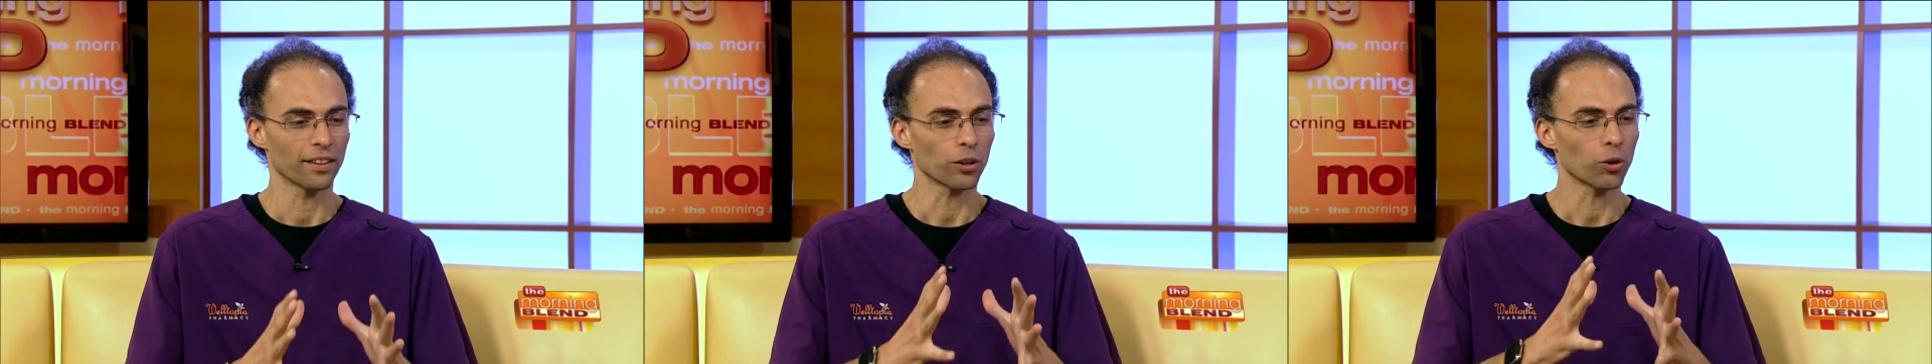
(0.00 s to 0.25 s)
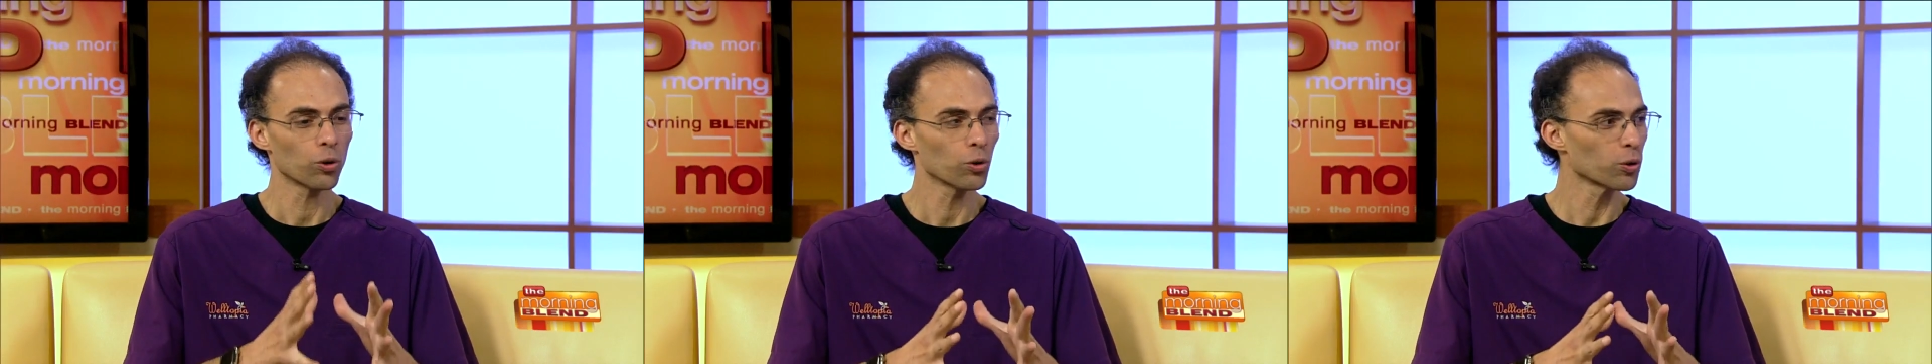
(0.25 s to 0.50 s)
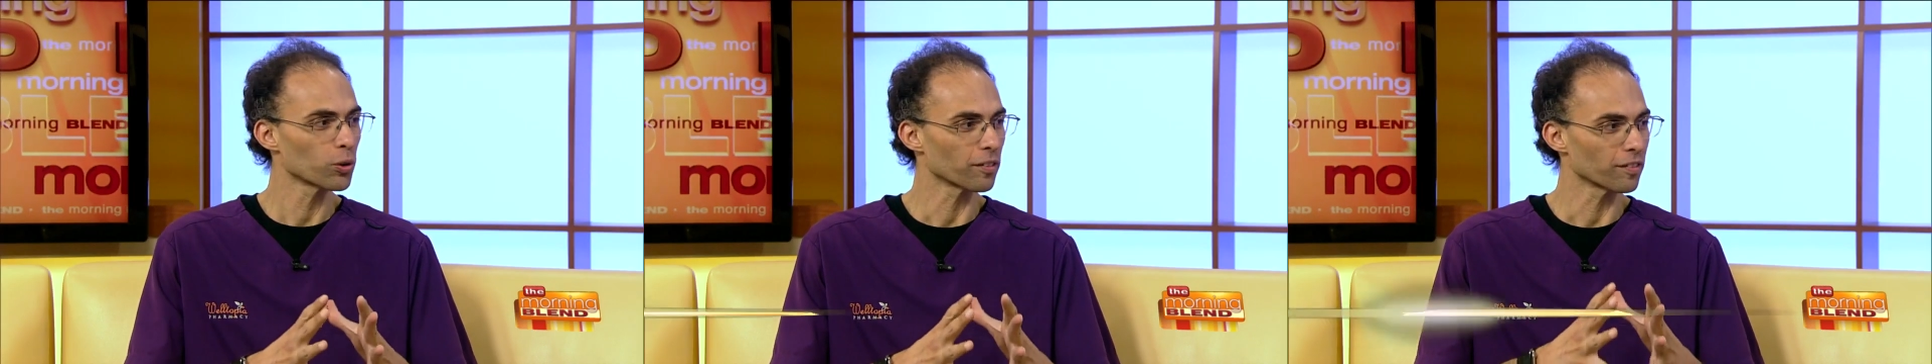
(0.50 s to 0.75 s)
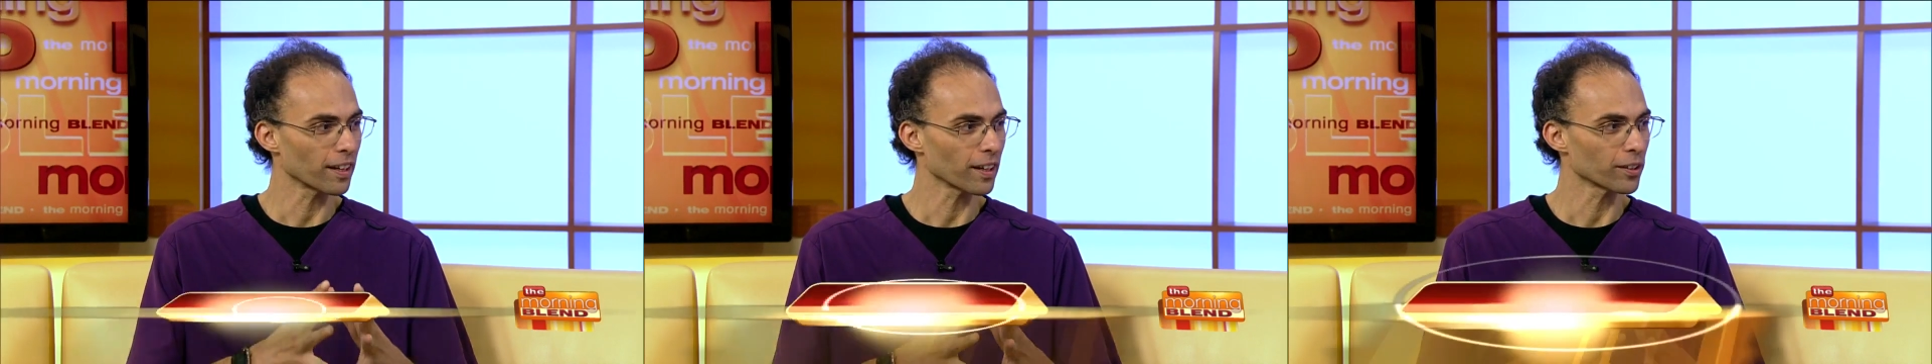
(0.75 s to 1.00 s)
core
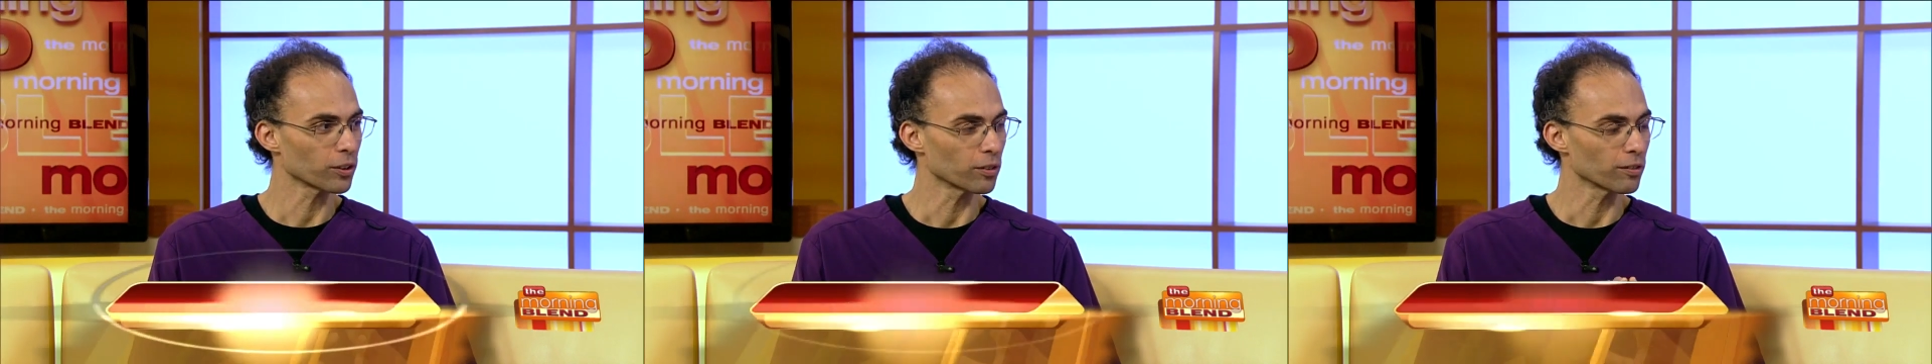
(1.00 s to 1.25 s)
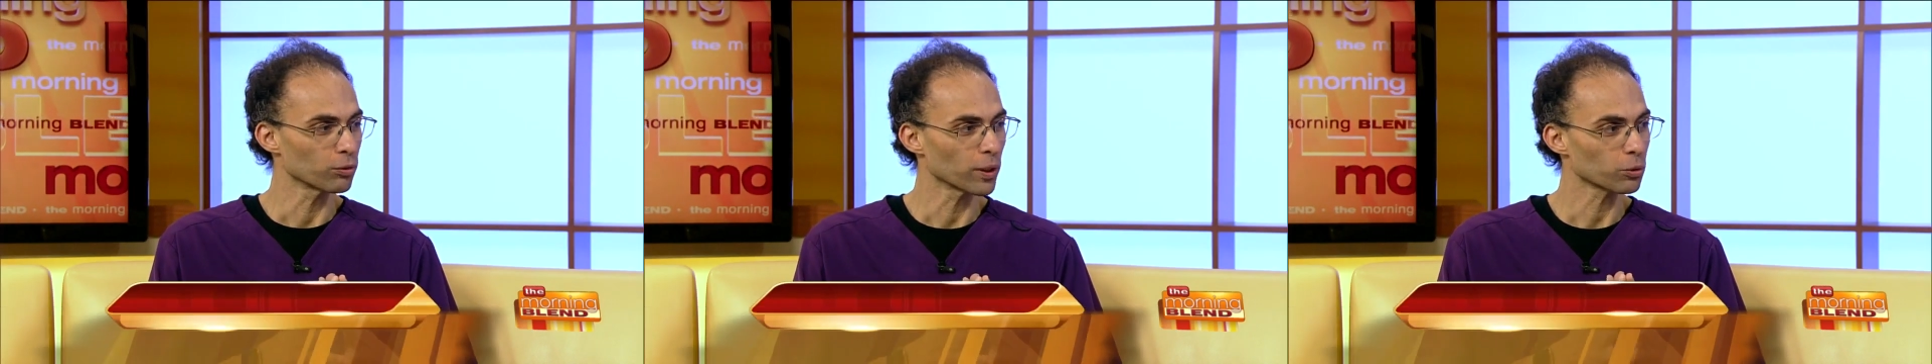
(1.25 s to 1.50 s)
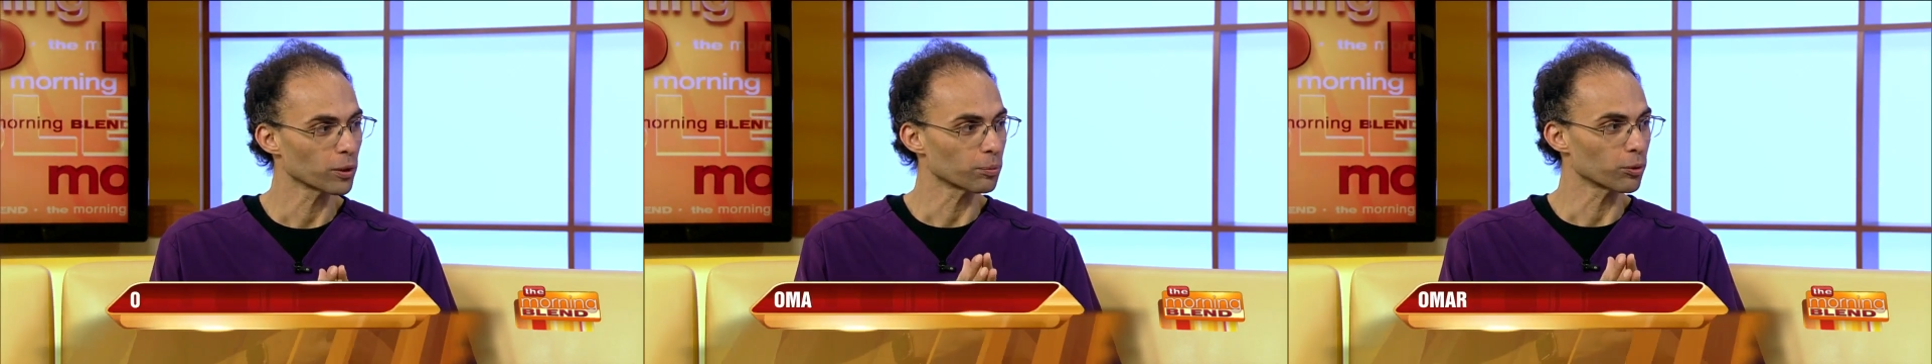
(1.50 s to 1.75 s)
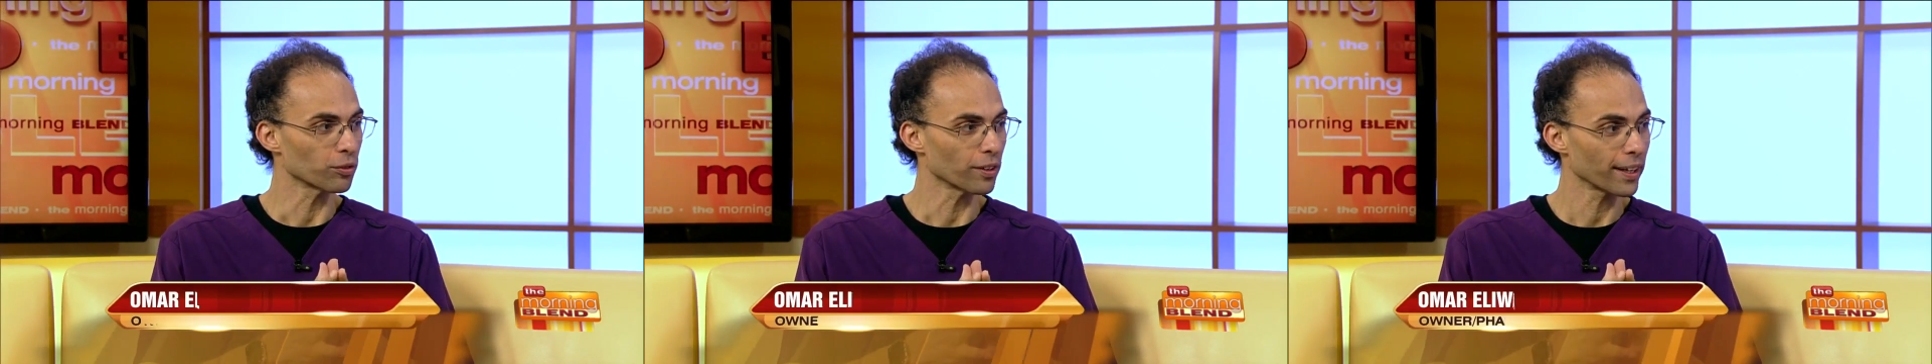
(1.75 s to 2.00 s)
value of what we're
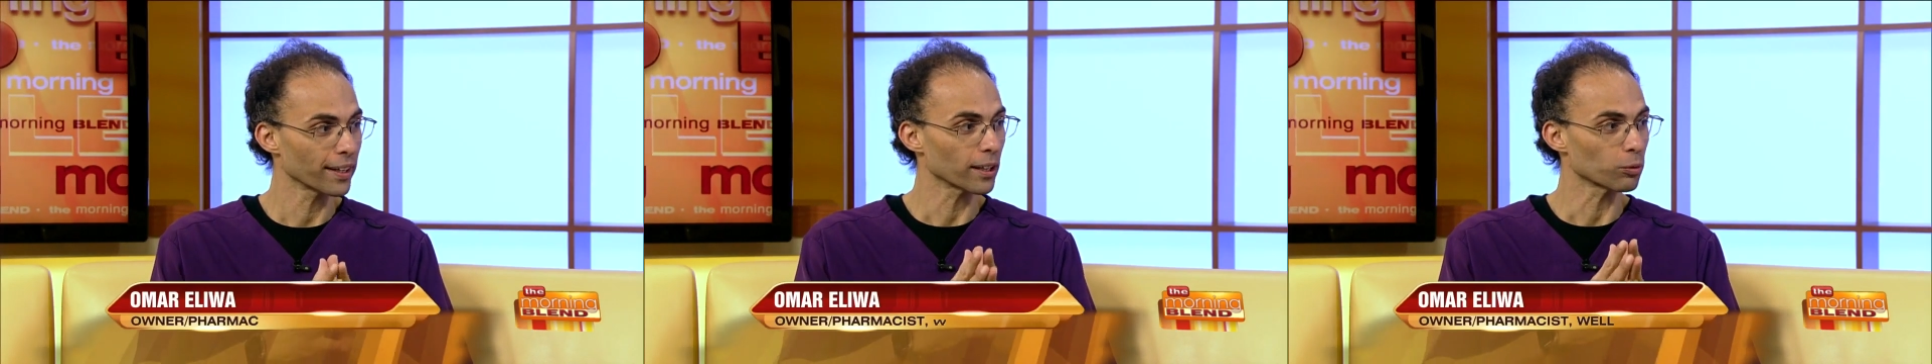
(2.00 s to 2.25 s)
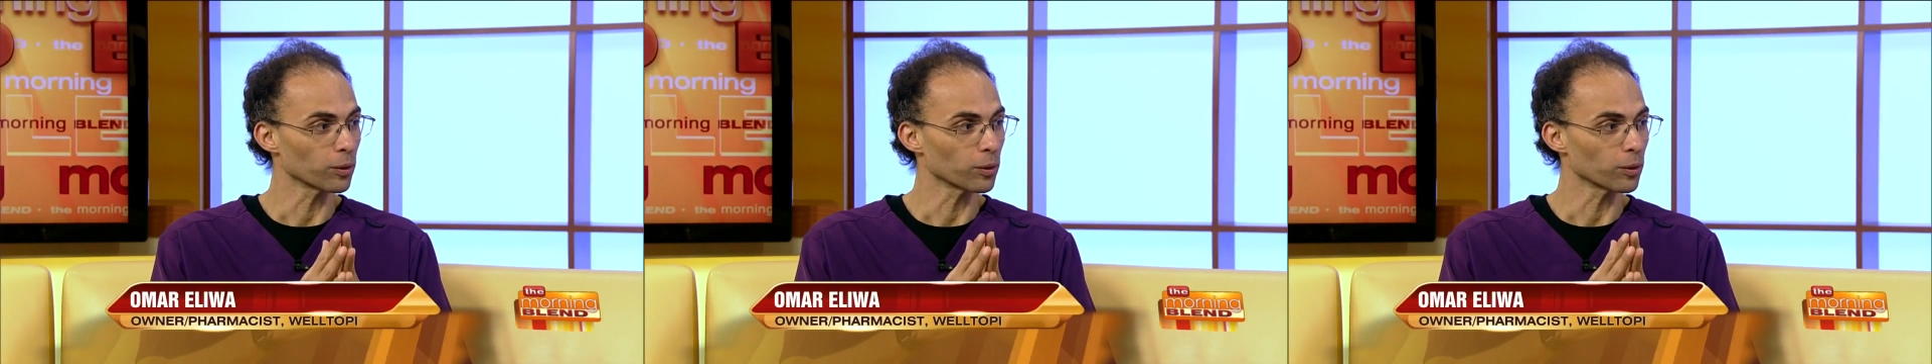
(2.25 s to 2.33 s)
providing at